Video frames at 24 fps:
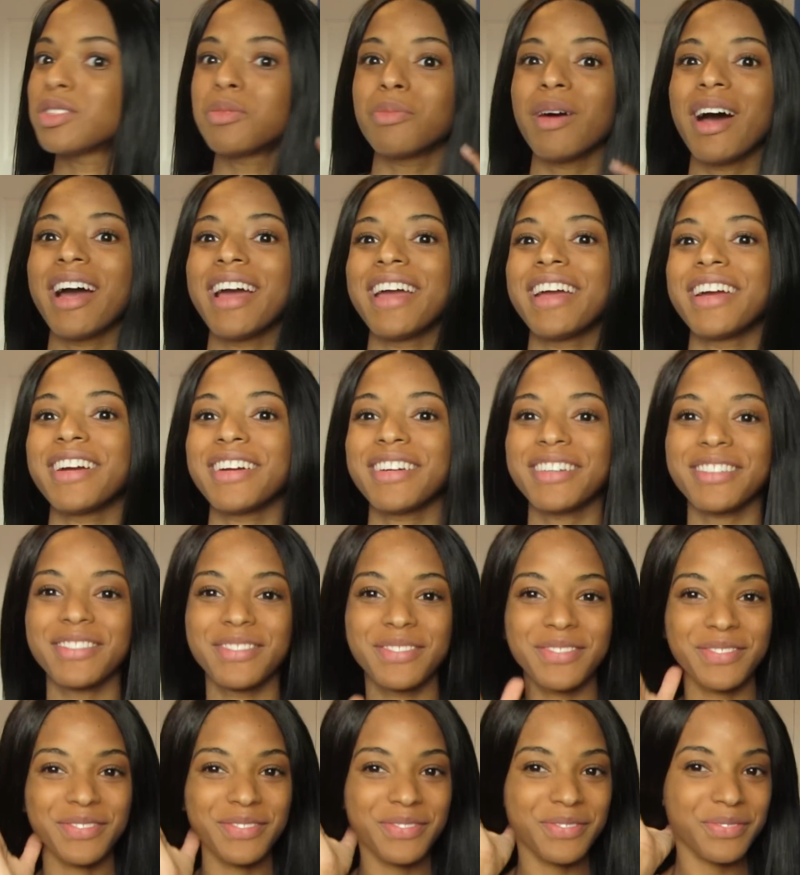my hair.
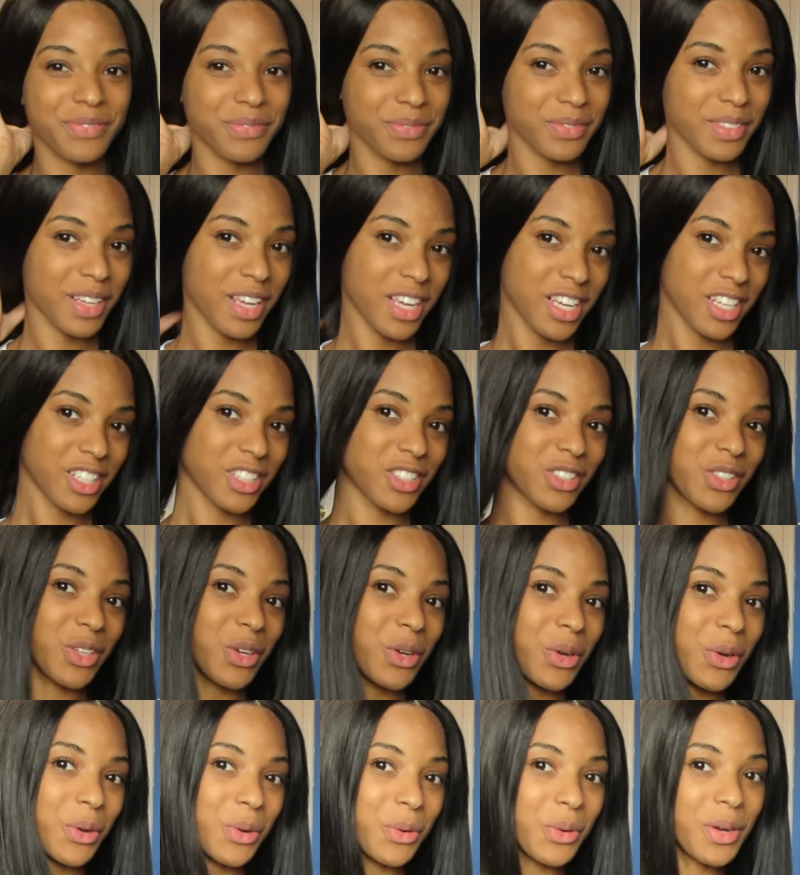
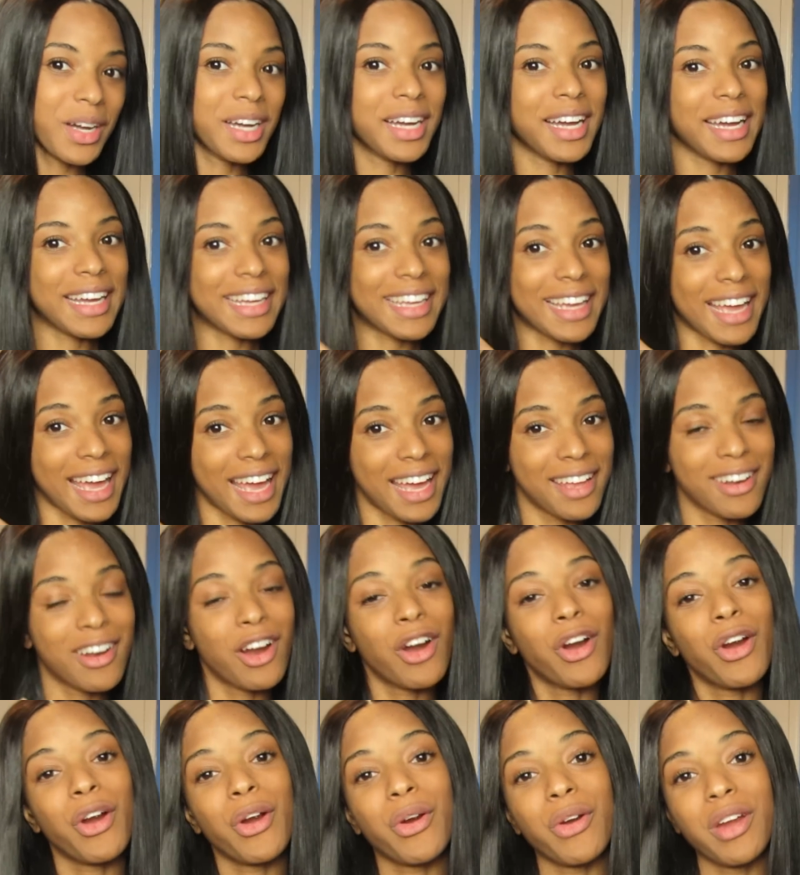So again,
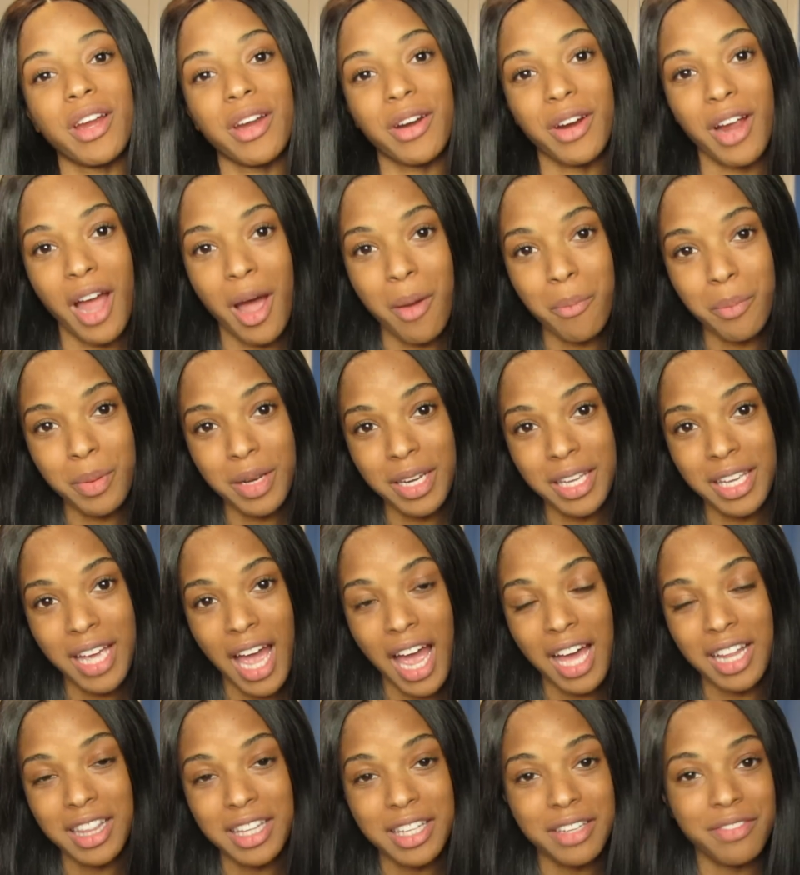Her Hair Company,
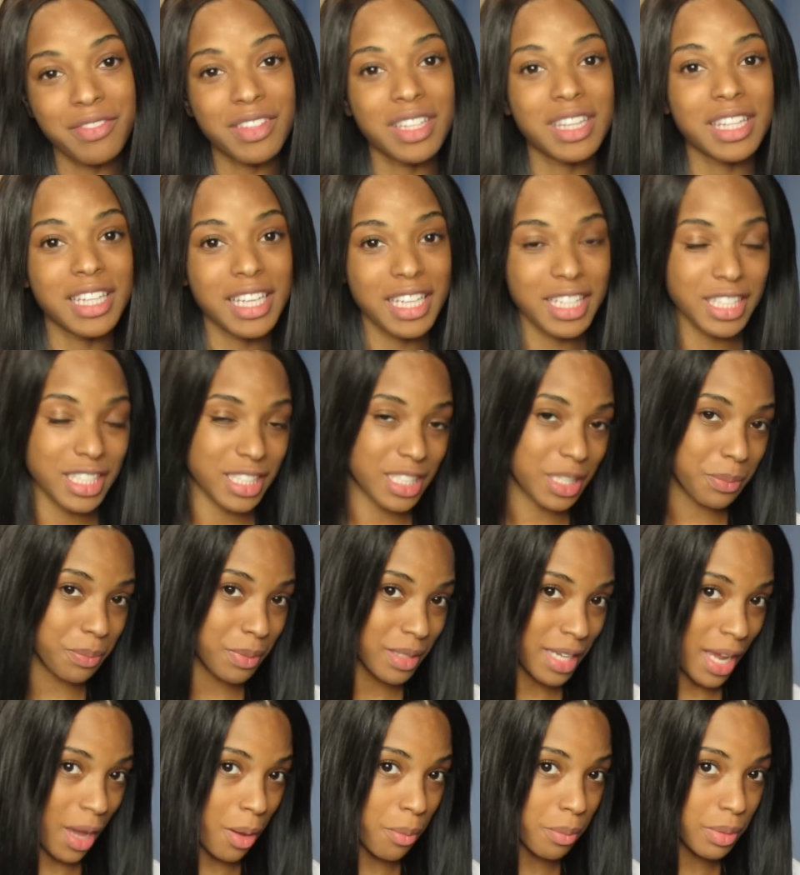I'll leave the links
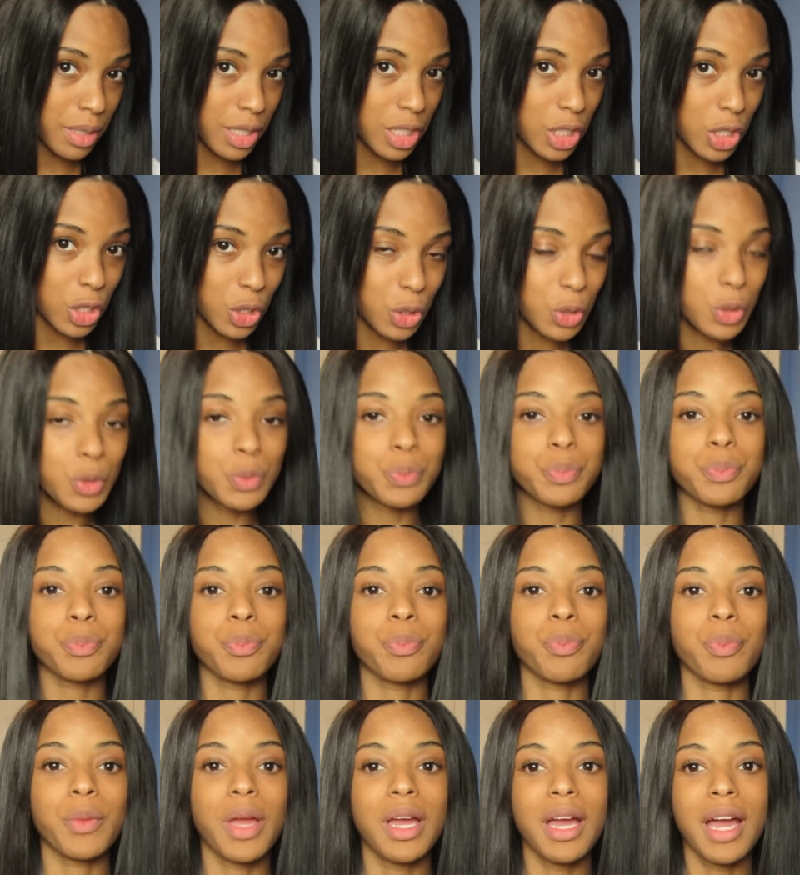down below.
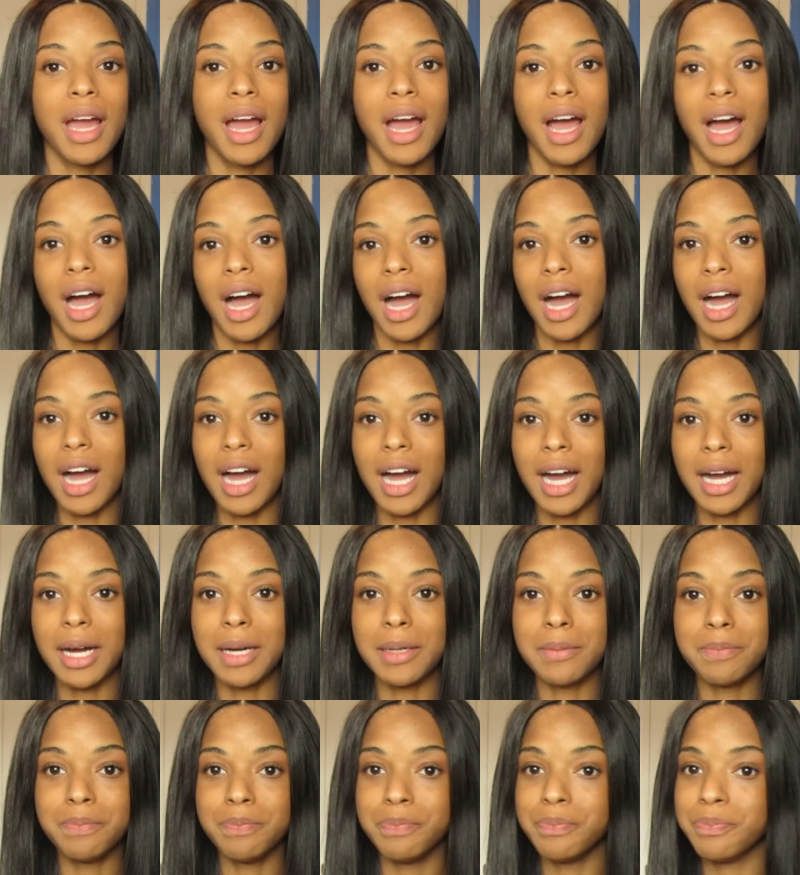
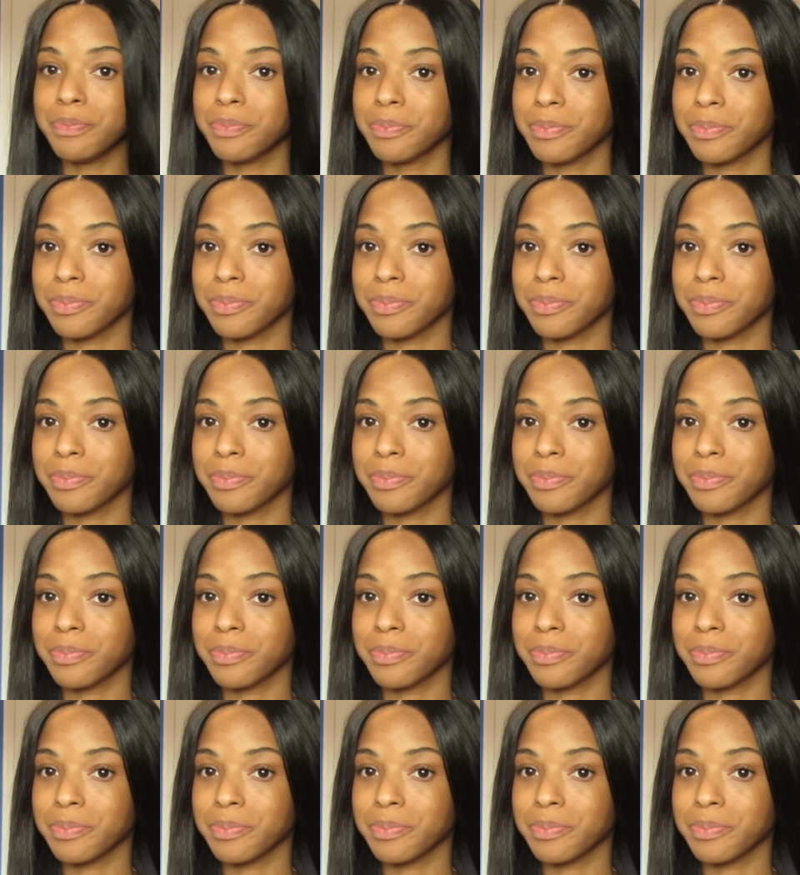Yeah,